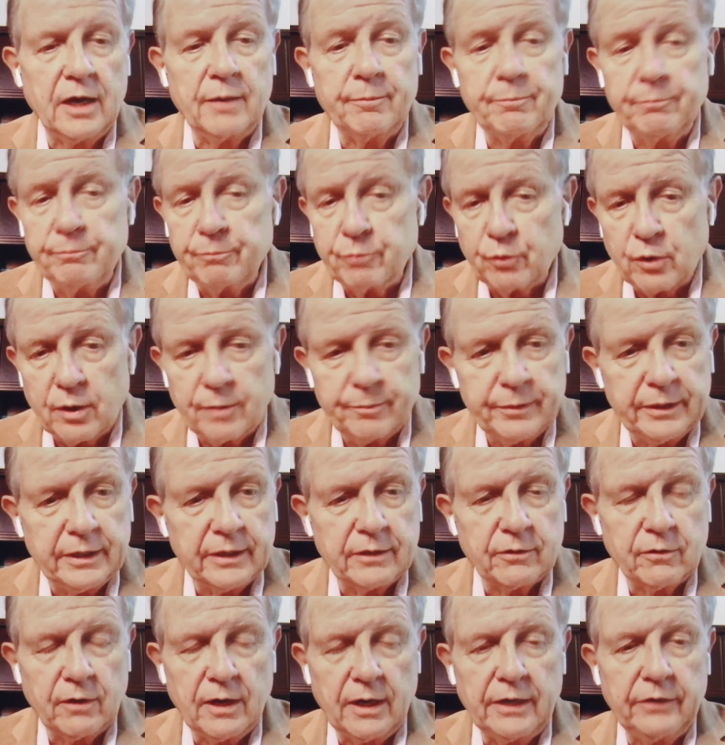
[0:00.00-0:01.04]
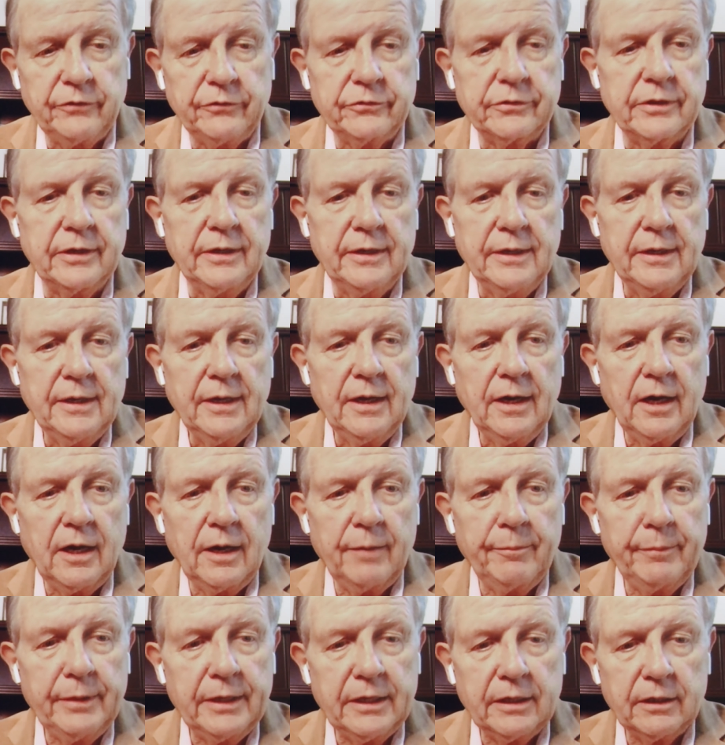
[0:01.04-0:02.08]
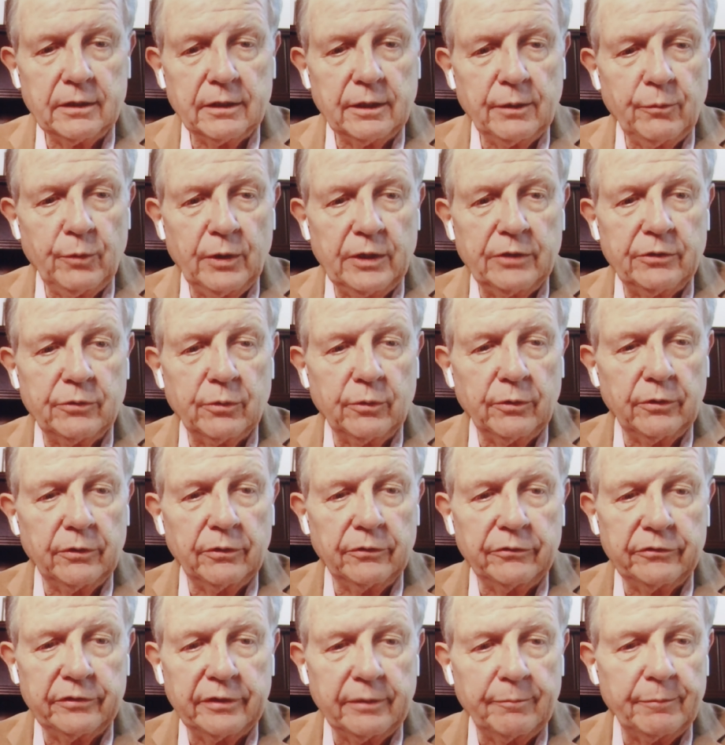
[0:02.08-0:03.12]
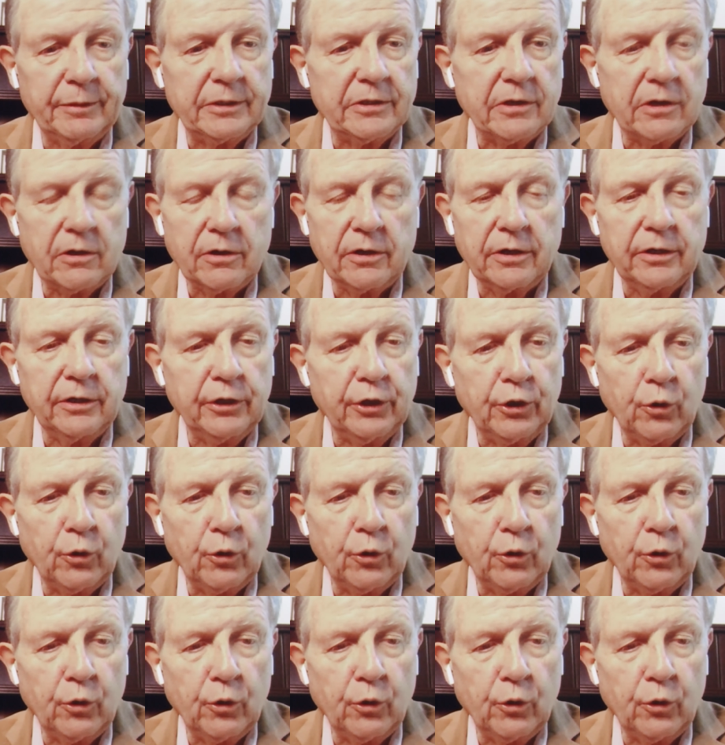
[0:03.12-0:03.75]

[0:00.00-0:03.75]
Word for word: God brought me to Christ. I immediately went to a cemetery in